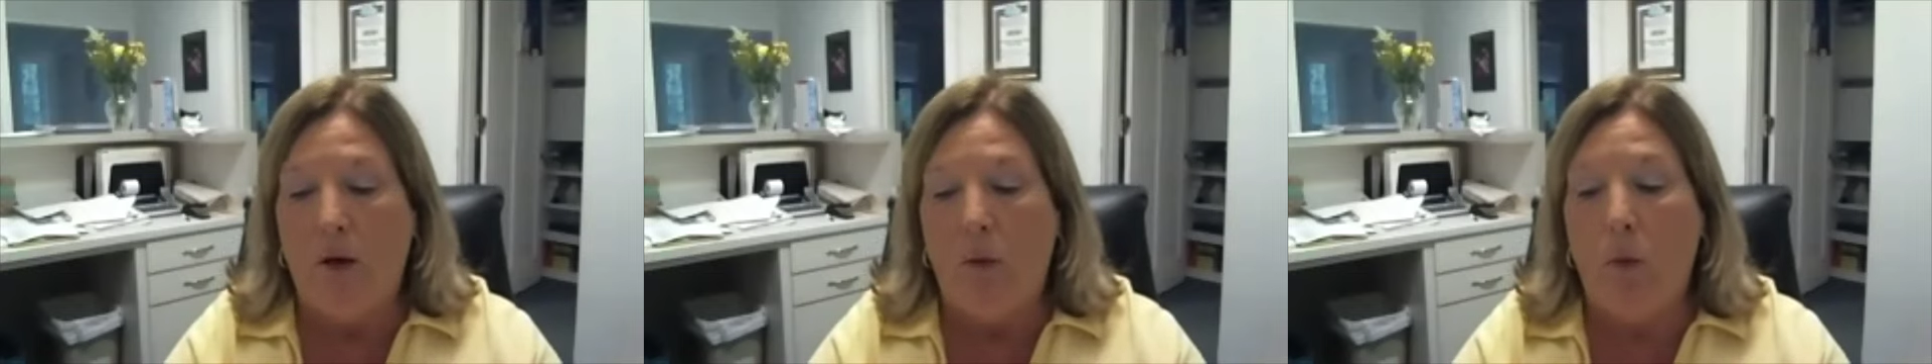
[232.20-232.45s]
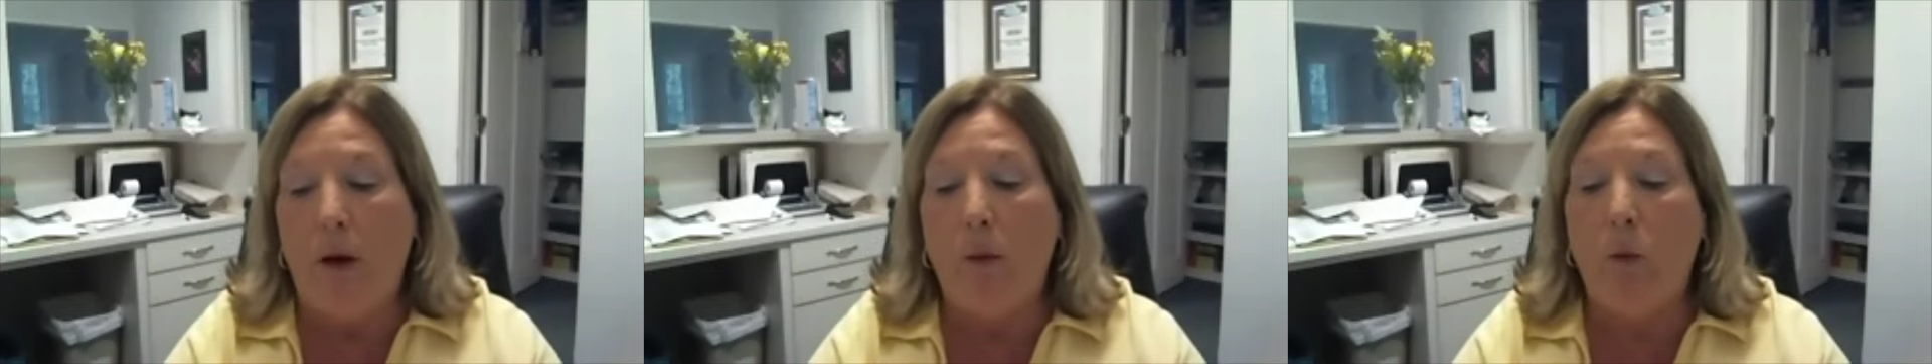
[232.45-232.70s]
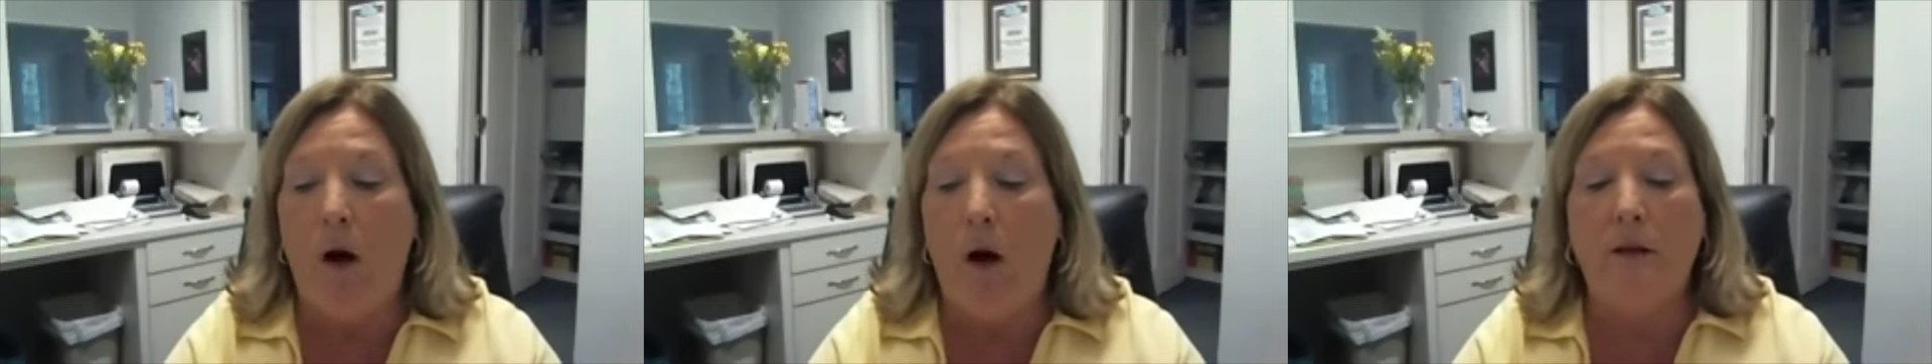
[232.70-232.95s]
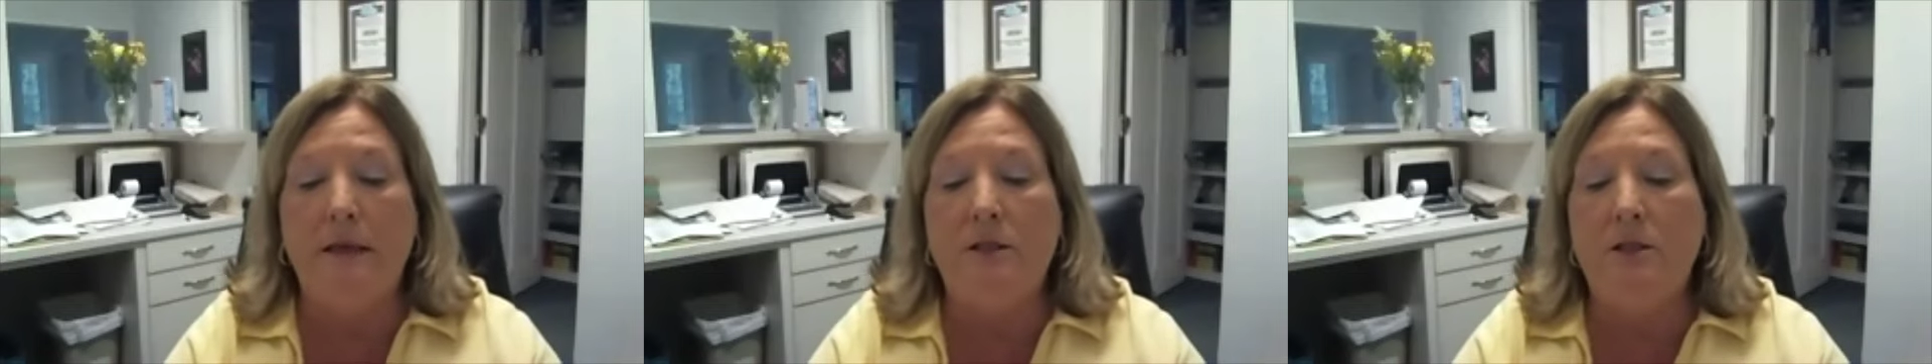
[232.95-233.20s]
We will
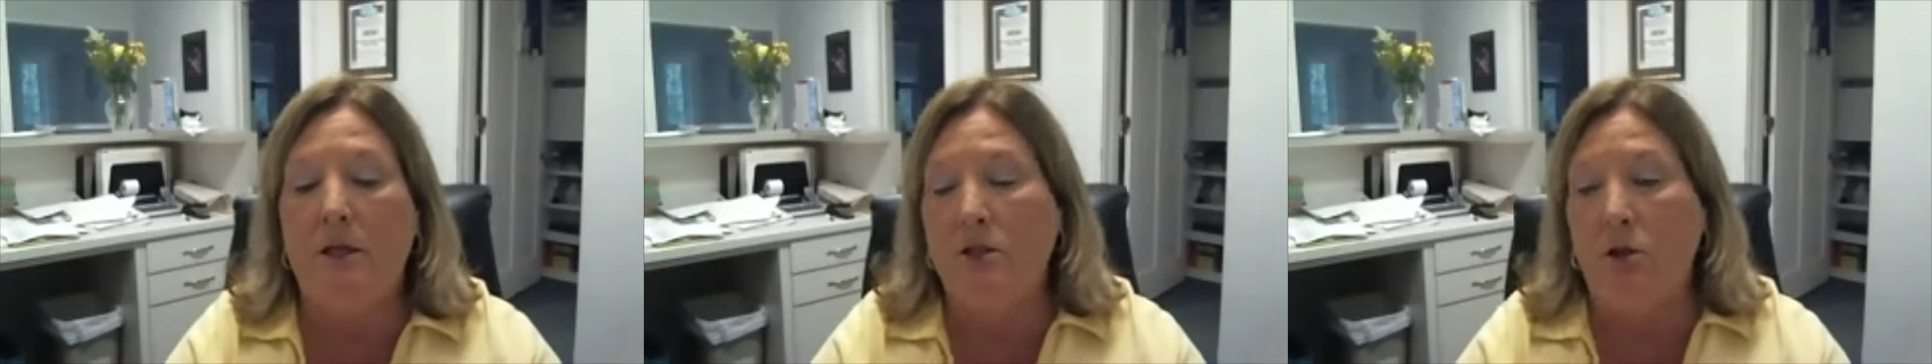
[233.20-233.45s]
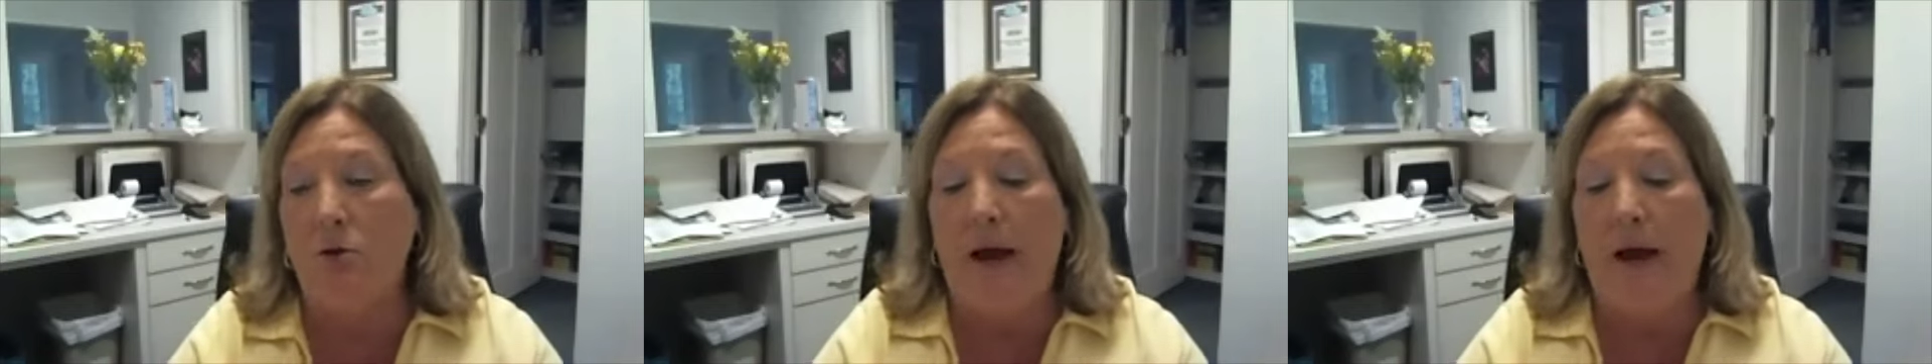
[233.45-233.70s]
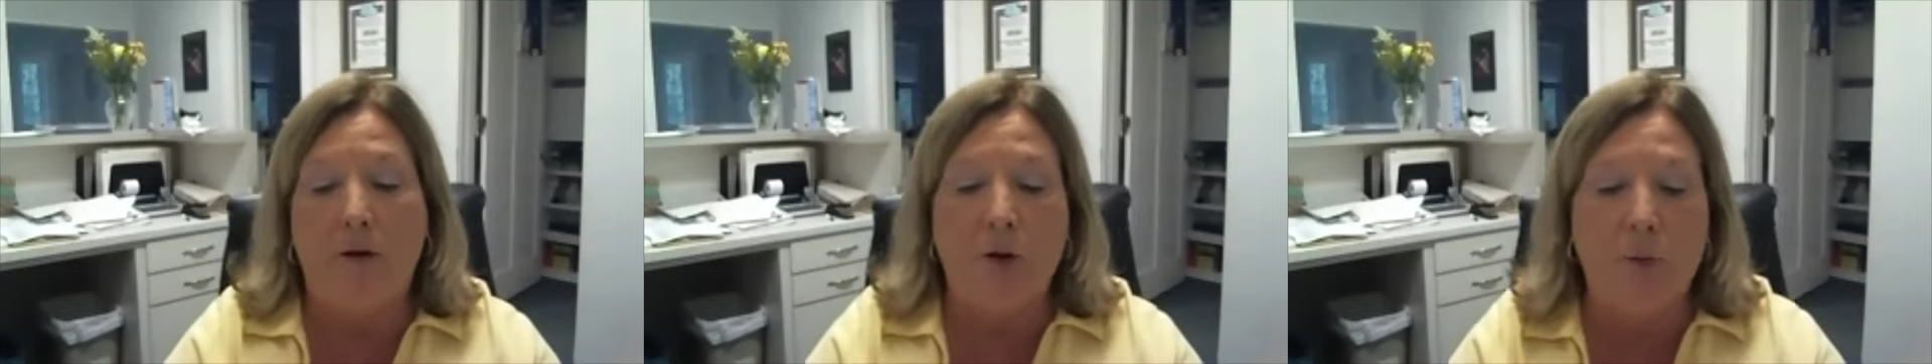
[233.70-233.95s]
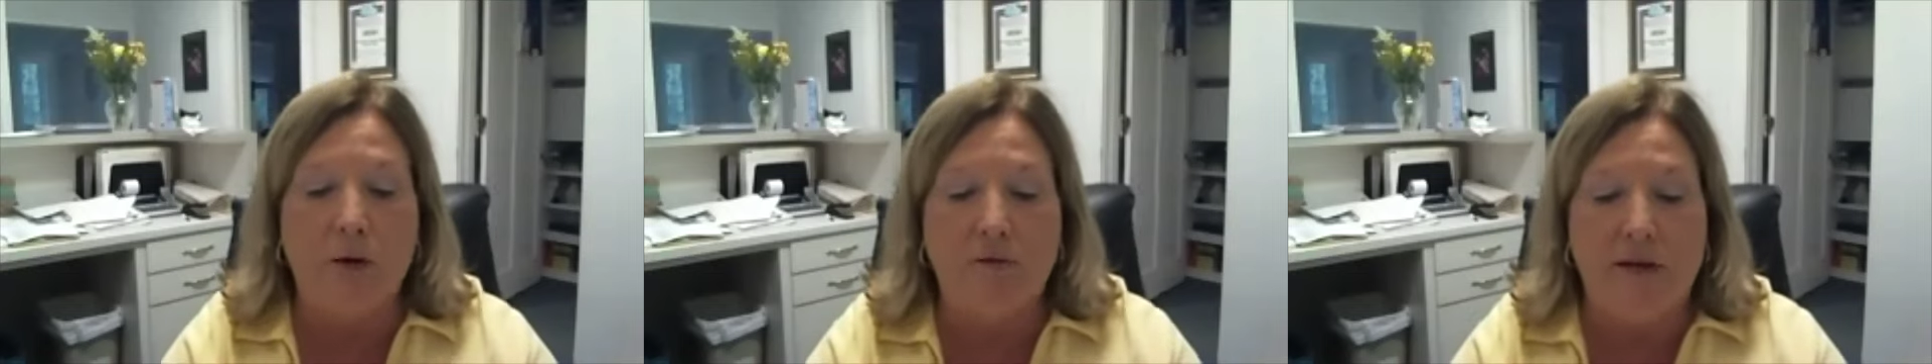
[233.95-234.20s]
only touch on how to
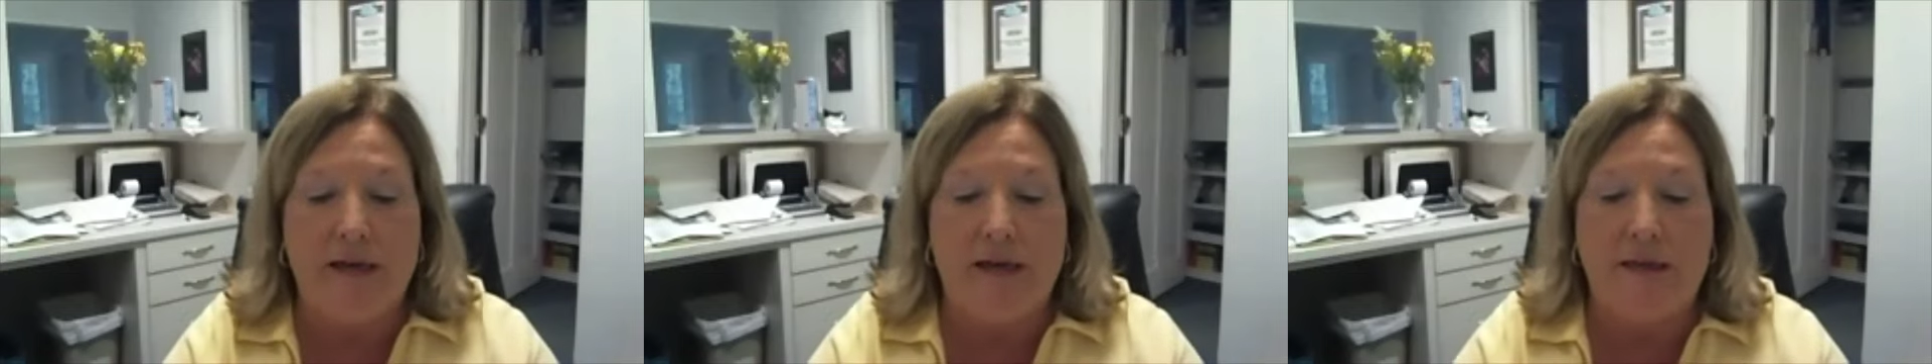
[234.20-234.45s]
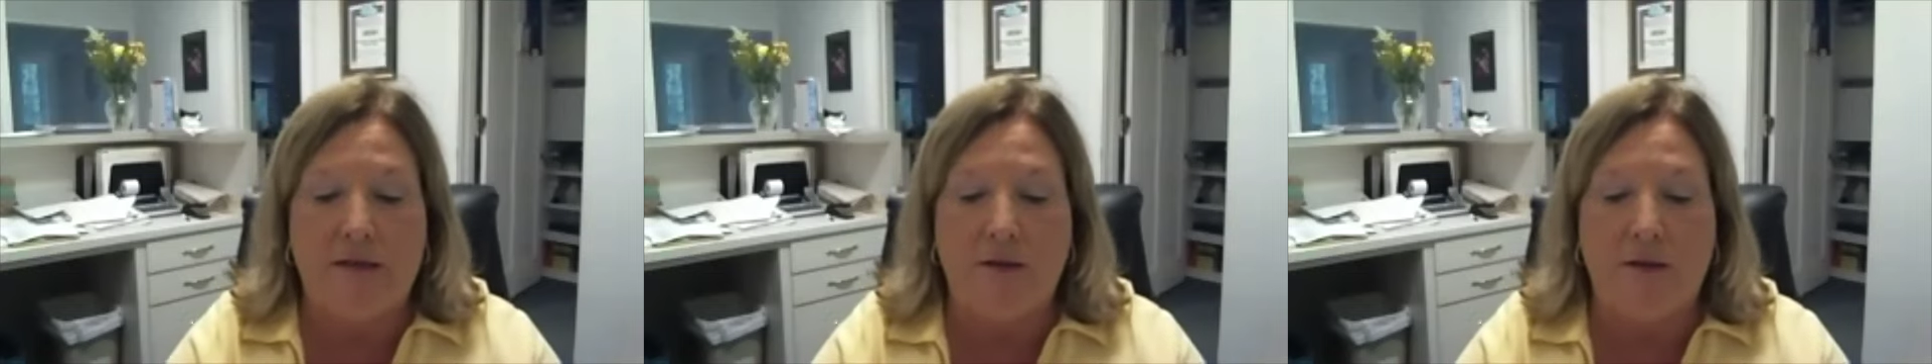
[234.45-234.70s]
prevent,